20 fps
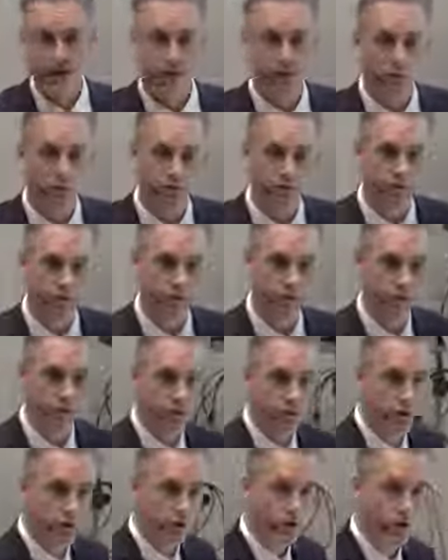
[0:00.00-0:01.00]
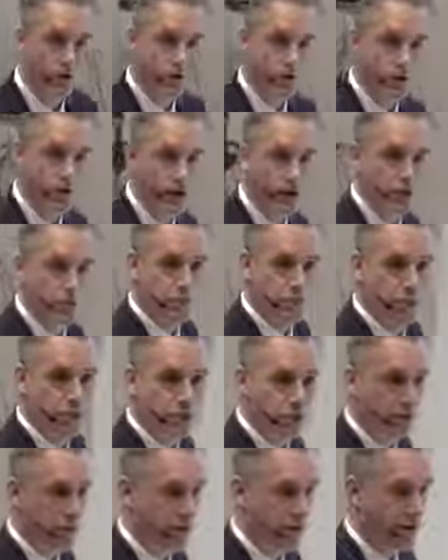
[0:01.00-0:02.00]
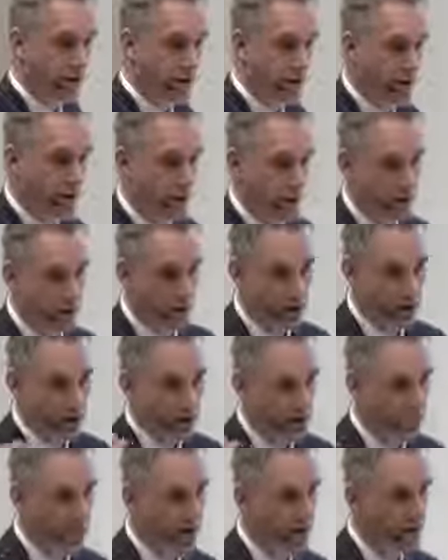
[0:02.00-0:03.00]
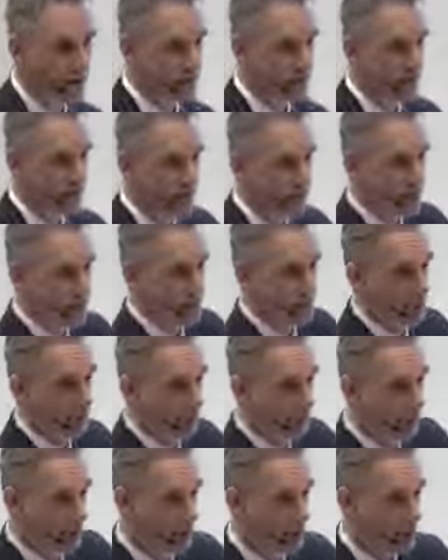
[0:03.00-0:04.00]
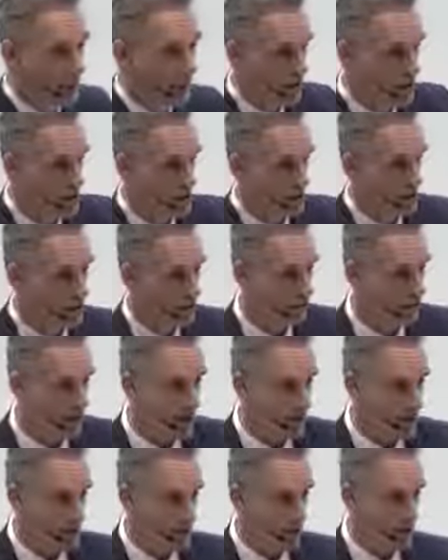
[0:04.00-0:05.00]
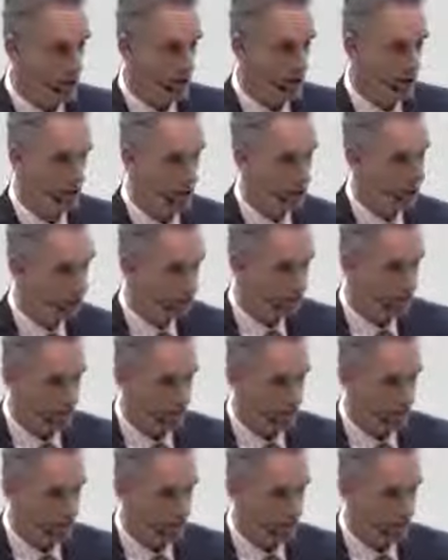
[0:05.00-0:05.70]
your whole view of the world can change, because you might think, well, I've got this plan, something came up to object to it. It's like,